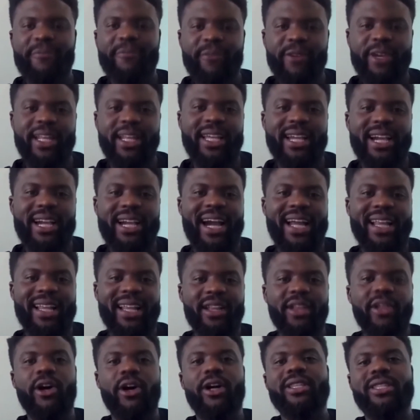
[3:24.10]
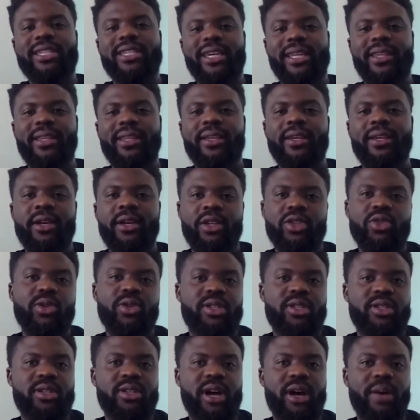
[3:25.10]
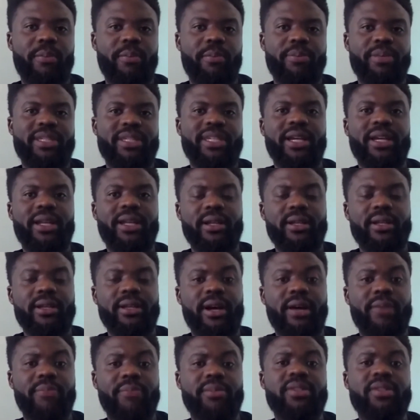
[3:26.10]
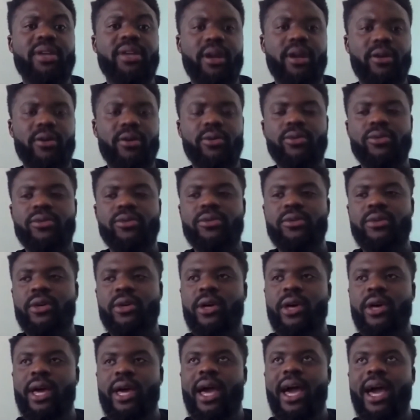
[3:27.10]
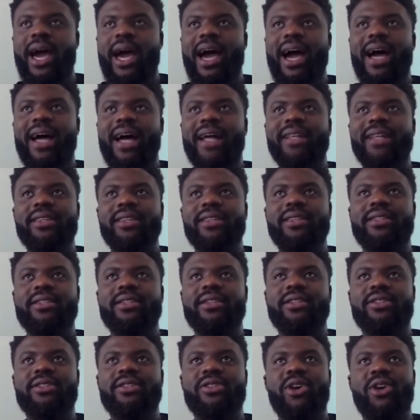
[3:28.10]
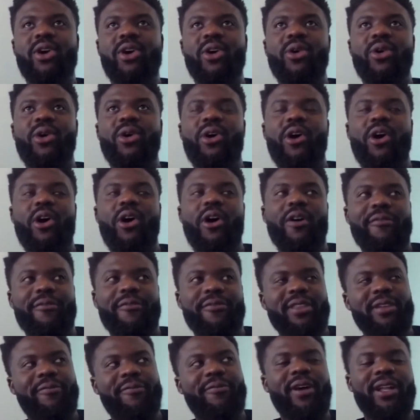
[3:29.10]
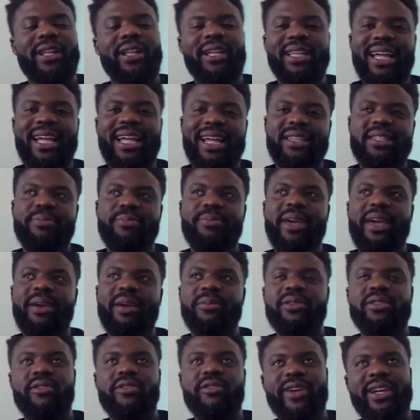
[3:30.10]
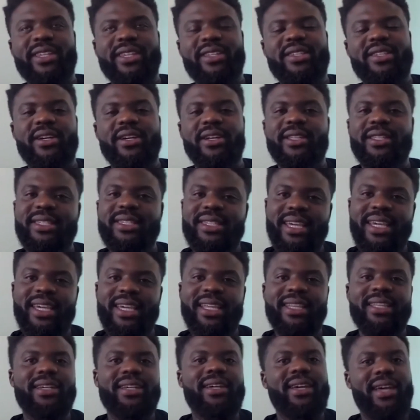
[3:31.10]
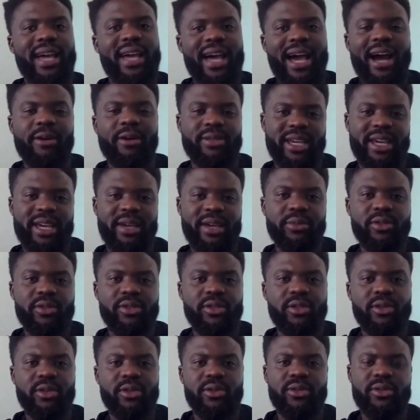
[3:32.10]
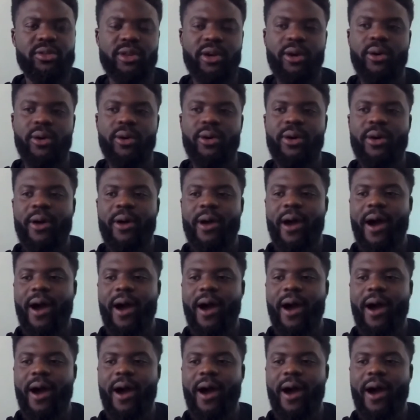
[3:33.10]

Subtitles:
really kind of locked in to particular circles. And so off the front of that, to be able to raise certain seed, I was able to do so.